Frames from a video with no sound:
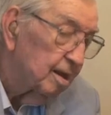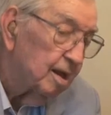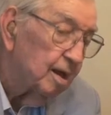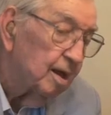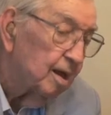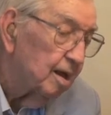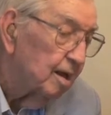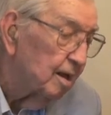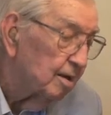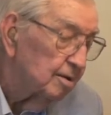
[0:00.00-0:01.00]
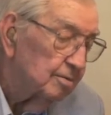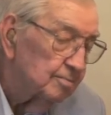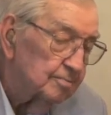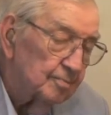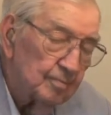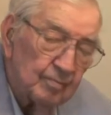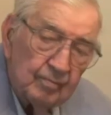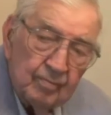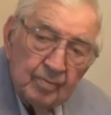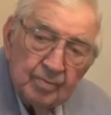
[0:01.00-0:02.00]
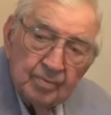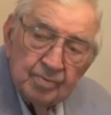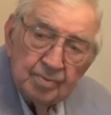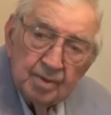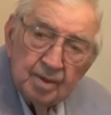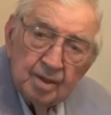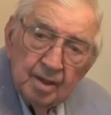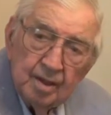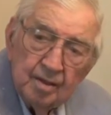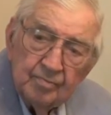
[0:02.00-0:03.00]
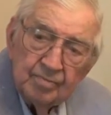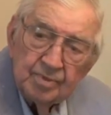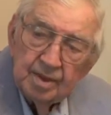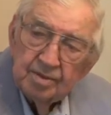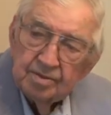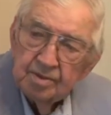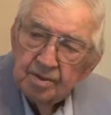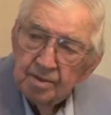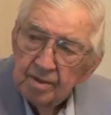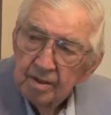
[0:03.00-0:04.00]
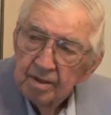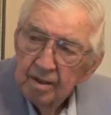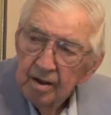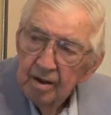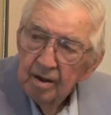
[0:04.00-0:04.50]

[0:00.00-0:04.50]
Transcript: So you had the horses there at Fort Ord. What was your mission?